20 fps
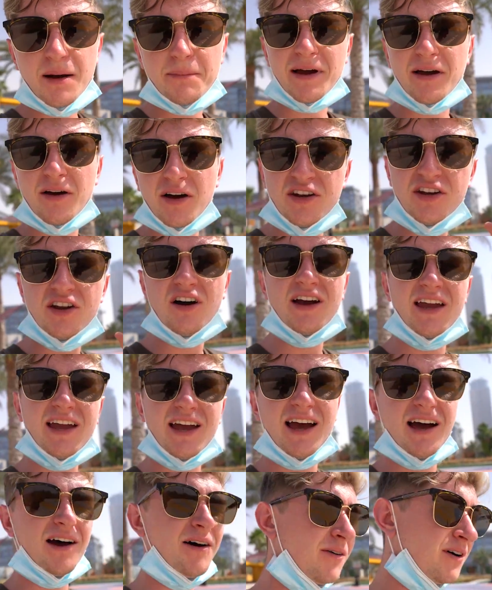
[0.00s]
about a night
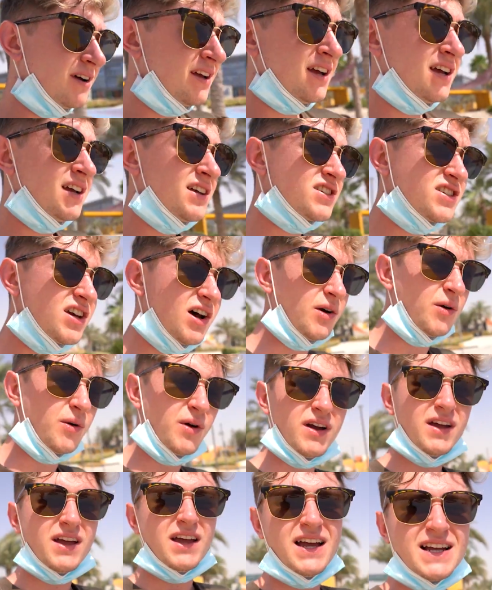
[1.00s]
out. So,
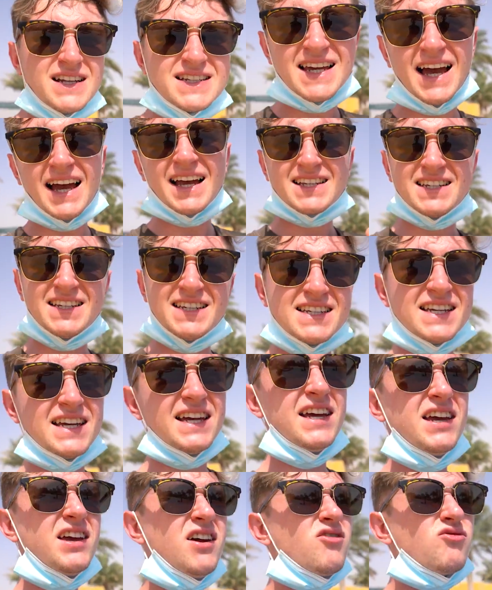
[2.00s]
taxis
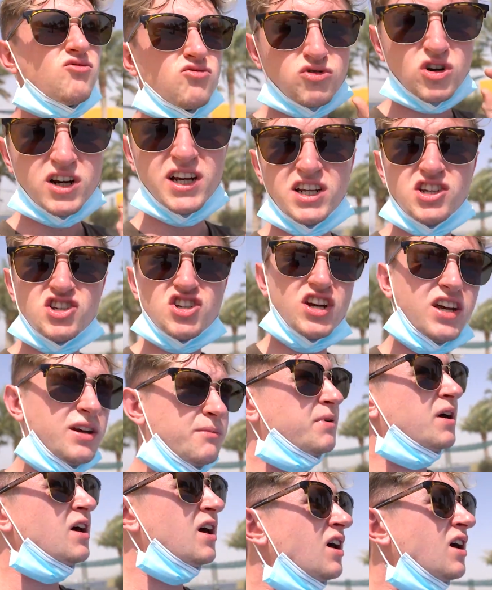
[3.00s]
here, really cheap.